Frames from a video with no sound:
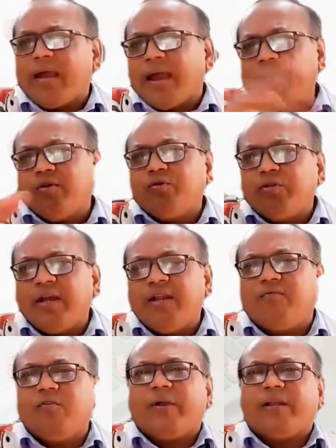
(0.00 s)
and you do the
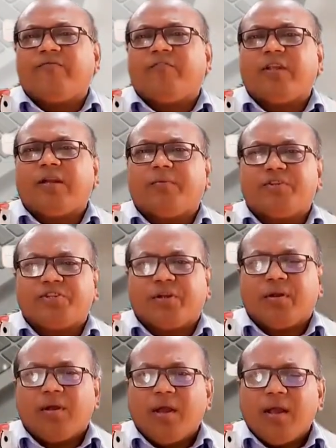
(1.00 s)
needful for that person.
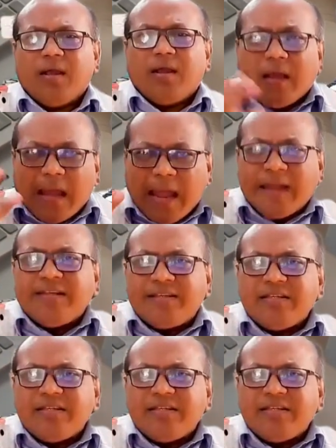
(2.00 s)
And this